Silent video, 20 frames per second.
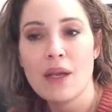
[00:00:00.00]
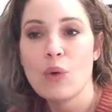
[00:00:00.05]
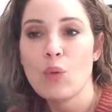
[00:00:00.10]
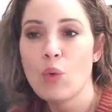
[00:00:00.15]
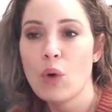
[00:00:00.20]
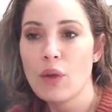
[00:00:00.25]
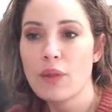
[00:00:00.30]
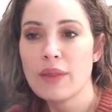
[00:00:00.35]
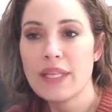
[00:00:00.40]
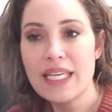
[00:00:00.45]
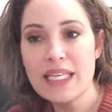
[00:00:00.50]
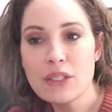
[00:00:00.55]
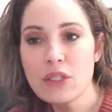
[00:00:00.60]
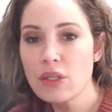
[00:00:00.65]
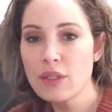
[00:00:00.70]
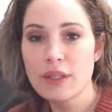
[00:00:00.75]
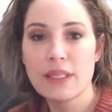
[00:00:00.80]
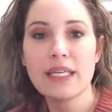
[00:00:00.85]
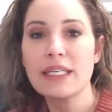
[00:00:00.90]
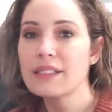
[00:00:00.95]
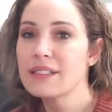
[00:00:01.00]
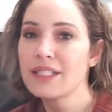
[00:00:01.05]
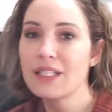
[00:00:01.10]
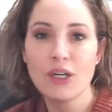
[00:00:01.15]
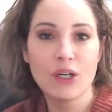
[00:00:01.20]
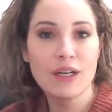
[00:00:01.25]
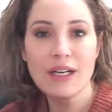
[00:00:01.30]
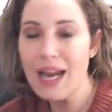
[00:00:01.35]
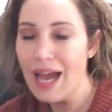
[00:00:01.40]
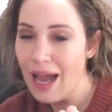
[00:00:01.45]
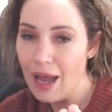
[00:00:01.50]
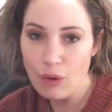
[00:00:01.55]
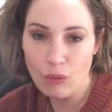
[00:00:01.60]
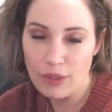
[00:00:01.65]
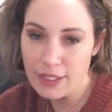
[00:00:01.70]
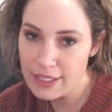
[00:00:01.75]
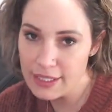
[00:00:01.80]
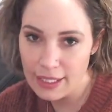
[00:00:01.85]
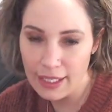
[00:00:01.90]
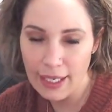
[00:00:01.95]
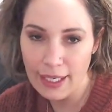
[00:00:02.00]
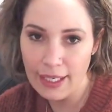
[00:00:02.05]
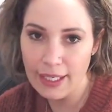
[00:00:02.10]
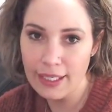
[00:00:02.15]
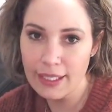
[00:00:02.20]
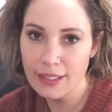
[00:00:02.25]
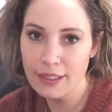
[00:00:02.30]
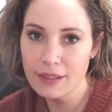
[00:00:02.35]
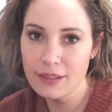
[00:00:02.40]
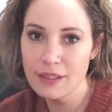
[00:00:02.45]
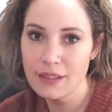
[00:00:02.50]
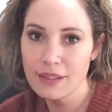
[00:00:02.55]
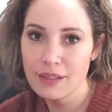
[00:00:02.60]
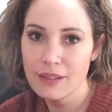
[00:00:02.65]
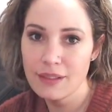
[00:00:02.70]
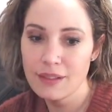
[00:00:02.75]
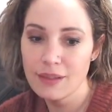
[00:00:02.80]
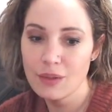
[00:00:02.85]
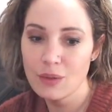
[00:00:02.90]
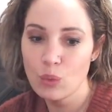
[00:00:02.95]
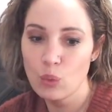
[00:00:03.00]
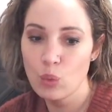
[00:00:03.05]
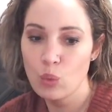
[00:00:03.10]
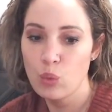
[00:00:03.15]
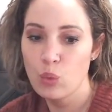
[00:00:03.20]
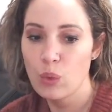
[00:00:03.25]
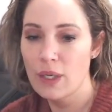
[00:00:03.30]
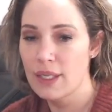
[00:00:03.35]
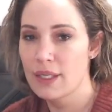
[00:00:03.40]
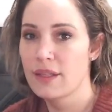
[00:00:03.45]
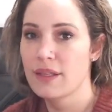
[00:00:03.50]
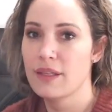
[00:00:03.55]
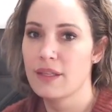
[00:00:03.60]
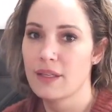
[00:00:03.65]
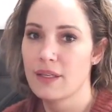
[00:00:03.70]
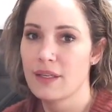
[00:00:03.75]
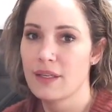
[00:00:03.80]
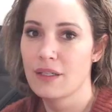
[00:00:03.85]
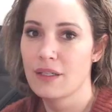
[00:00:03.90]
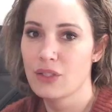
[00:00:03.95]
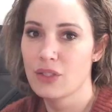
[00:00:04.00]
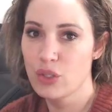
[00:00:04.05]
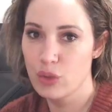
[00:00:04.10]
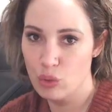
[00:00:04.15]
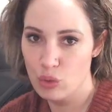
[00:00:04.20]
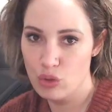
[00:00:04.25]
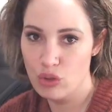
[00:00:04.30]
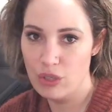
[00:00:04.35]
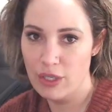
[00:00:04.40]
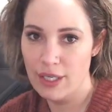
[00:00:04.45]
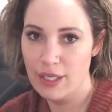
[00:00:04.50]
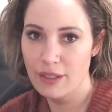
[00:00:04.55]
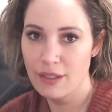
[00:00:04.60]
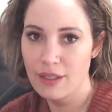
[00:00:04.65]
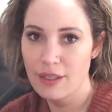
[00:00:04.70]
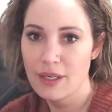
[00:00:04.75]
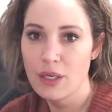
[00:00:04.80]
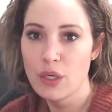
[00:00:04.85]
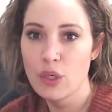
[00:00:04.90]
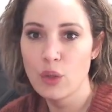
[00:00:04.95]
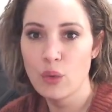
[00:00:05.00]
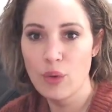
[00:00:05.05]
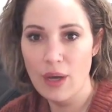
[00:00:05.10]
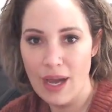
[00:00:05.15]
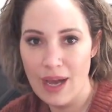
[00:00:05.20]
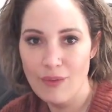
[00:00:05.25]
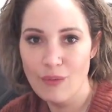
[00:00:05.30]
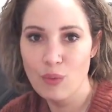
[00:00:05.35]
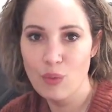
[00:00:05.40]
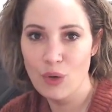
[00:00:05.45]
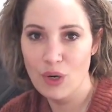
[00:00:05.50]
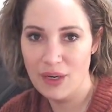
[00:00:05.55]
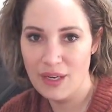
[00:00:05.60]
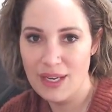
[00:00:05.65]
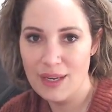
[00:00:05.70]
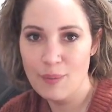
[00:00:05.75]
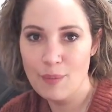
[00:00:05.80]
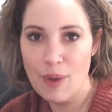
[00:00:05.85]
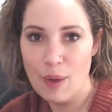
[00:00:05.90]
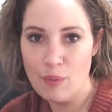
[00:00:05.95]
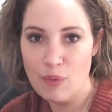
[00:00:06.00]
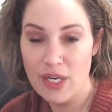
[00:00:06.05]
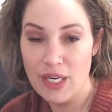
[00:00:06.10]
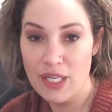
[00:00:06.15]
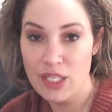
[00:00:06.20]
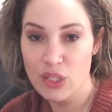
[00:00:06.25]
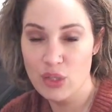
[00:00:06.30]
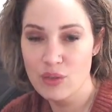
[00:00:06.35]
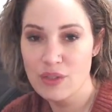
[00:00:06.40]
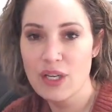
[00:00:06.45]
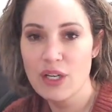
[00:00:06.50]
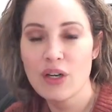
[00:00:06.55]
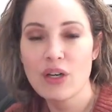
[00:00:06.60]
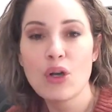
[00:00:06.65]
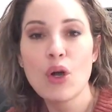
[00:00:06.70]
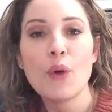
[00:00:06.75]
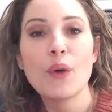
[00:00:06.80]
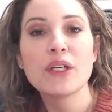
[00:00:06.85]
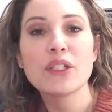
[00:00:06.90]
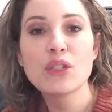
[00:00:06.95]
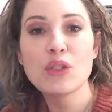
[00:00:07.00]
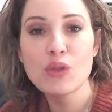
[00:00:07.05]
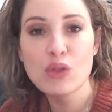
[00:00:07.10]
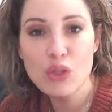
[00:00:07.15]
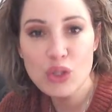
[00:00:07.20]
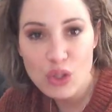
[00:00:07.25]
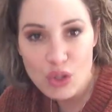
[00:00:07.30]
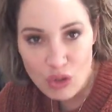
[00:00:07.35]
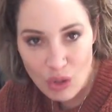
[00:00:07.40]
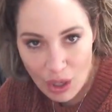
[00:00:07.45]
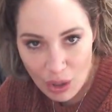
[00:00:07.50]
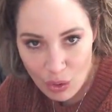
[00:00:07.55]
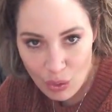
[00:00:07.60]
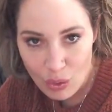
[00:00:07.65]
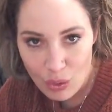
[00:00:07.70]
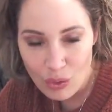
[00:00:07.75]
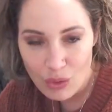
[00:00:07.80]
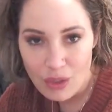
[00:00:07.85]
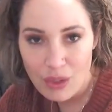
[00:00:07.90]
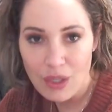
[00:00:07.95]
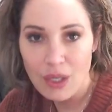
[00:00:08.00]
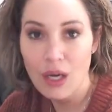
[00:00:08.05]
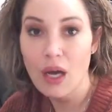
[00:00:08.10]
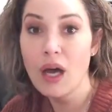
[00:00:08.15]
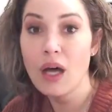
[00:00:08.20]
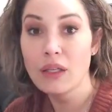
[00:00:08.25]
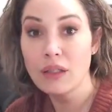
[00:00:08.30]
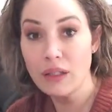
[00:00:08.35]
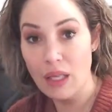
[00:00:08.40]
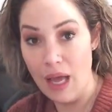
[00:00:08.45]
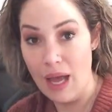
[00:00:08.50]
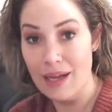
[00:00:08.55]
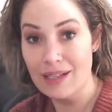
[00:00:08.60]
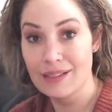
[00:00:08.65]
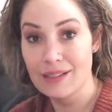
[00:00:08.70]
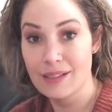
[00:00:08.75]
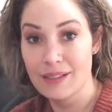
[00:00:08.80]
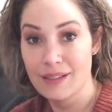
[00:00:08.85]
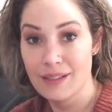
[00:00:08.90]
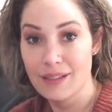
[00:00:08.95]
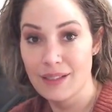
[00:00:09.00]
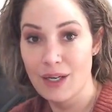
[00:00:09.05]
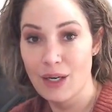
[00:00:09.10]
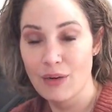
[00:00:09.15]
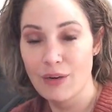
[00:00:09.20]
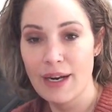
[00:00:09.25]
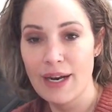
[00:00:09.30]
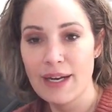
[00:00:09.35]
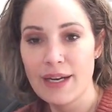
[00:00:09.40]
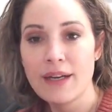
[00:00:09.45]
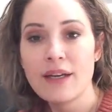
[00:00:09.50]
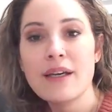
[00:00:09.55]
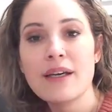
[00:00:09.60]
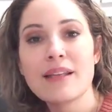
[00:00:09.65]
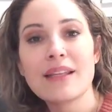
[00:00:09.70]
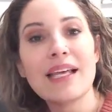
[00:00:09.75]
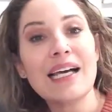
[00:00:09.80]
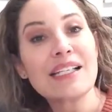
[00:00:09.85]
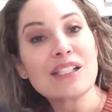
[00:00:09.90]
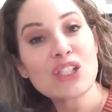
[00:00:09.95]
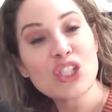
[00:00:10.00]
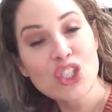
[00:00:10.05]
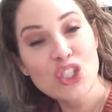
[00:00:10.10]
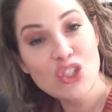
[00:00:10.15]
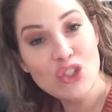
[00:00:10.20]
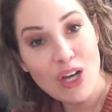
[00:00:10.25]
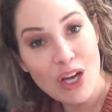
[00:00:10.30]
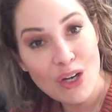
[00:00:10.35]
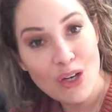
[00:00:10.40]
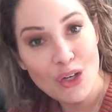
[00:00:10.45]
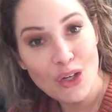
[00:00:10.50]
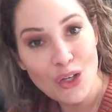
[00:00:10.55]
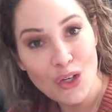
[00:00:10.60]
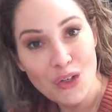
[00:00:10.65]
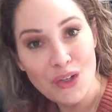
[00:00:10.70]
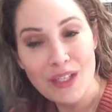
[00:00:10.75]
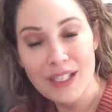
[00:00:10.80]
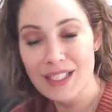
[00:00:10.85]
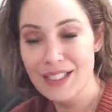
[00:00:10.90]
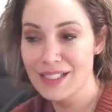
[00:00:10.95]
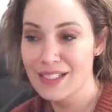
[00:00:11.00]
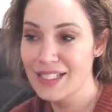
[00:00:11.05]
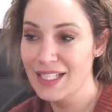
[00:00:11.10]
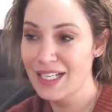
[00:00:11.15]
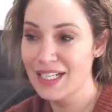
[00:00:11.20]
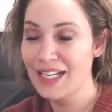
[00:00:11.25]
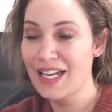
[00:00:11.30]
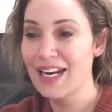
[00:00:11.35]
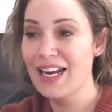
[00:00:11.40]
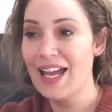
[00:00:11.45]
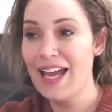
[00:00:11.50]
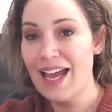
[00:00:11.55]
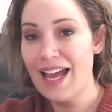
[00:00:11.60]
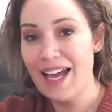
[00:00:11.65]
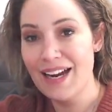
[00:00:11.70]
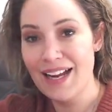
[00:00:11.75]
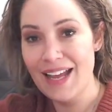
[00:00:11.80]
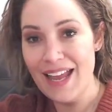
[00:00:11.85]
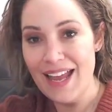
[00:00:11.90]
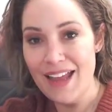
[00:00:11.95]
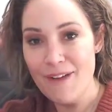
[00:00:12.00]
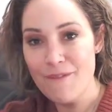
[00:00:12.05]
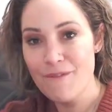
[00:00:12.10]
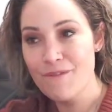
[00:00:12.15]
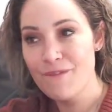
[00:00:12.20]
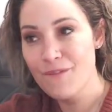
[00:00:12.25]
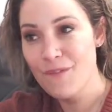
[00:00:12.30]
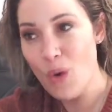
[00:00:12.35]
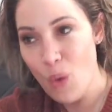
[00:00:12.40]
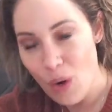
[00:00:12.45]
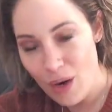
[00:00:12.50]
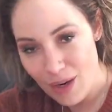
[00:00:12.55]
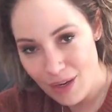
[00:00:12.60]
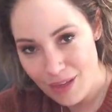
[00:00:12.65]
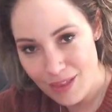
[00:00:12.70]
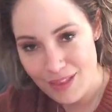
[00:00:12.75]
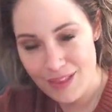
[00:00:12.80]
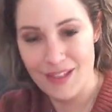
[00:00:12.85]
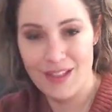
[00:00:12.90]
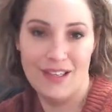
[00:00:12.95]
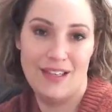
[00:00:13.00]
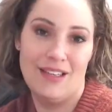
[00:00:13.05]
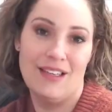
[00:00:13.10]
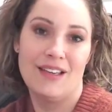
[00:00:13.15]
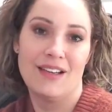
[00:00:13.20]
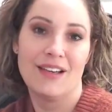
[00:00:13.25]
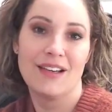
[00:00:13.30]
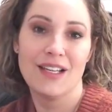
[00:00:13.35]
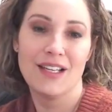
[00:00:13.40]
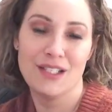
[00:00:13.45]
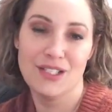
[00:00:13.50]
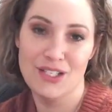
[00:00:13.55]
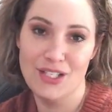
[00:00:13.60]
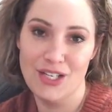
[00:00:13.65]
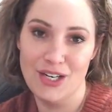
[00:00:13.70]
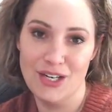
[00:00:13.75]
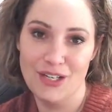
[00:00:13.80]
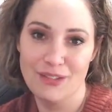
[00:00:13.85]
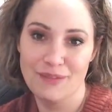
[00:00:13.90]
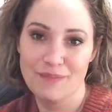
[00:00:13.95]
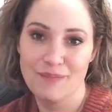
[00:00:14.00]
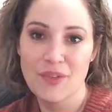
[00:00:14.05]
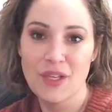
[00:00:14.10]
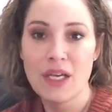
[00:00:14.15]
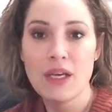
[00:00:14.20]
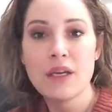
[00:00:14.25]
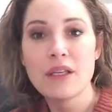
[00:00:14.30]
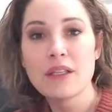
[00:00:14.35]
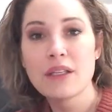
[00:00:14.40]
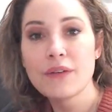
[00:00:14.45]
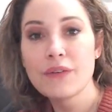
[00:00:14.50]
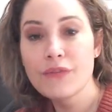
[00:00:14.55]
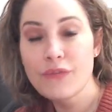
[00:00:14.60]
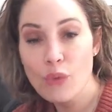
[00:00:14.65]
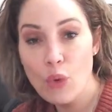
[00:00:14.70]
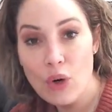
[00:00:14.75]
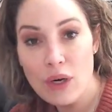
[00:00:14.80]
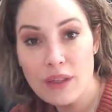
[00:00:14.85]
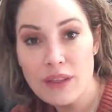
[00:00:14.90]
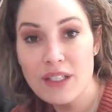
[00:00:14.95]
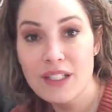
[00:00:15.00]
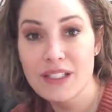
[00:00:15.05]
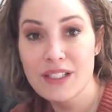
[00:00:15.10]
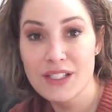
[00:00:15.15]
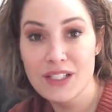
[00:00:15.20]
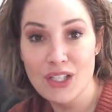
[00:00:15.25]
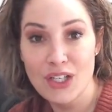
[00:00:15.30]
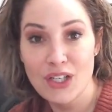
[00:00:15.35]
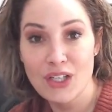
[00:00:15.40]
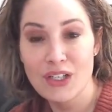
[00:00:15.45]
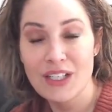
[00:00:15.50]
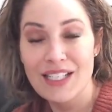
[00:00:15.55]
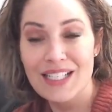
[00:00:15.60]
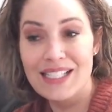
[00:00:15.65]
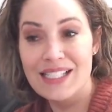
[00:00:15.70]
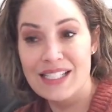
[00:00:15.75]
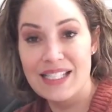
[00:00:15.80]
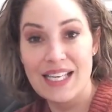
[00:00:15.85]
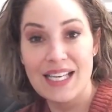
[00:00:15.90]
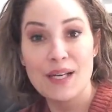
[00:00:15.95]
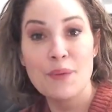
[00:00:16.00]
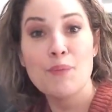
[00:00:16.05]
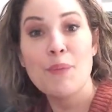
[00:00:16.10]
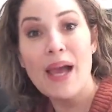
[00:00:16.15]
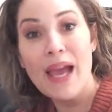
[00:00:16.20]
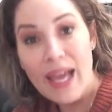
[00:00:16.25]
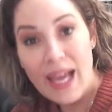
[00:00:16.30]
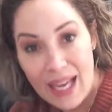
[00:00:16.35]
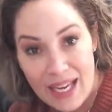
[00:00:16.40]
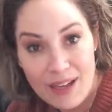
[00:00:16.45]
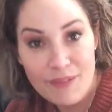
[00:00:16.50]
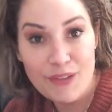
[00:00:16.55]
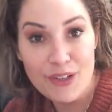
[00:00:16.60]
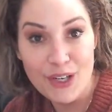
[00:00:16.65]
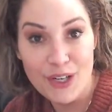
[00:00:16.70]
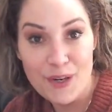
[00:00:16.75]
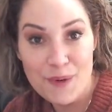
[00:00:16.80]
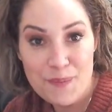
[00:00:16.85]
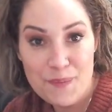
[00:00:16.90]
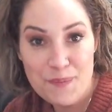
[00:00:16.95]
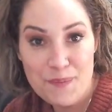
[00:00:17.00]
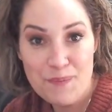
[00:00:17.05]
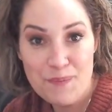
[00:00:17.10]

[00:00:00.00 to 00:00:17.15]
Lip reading: Well, these are things that are not retained with children who have working memory issues. They're going to struggle a lot, all right? That struggle is then going to add a 4th concern. The 4th concern is then behavior,